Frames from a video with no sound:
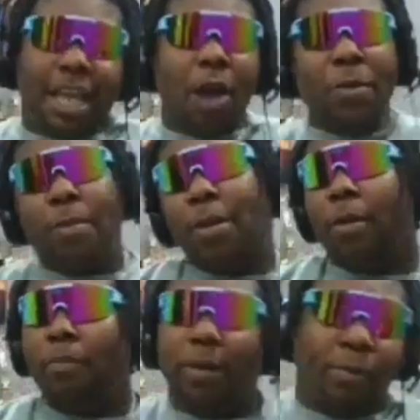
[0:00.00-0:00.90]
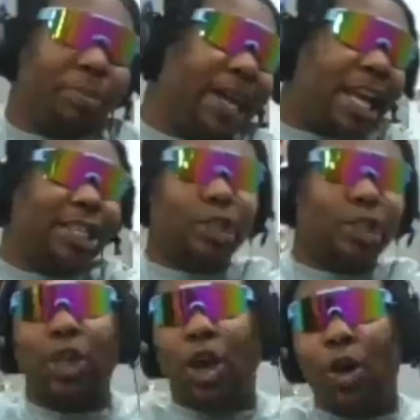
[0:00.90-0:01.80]
tell me about playing
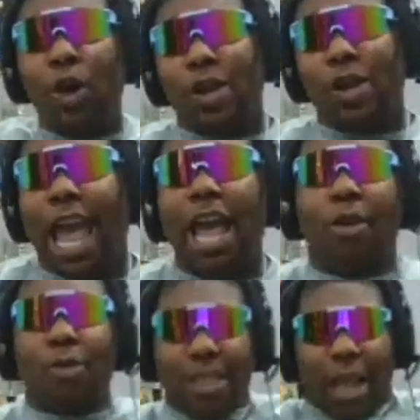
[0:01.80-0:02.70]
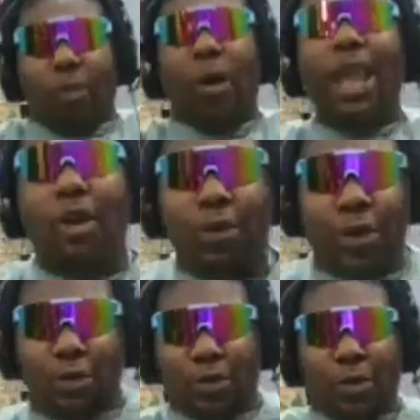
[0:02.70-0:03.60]
so long like how what that weigh
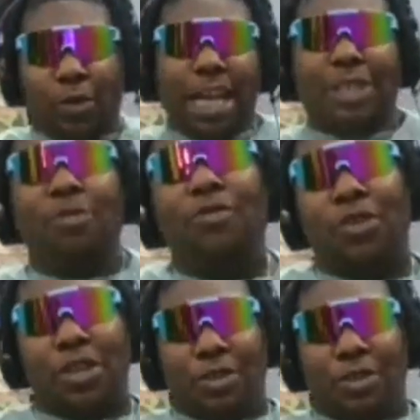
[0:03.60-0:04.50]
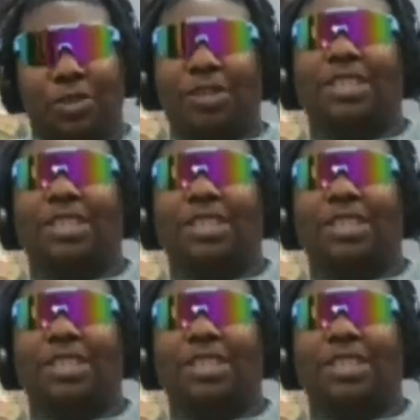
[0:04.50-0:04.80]
on you what they i do, do feel like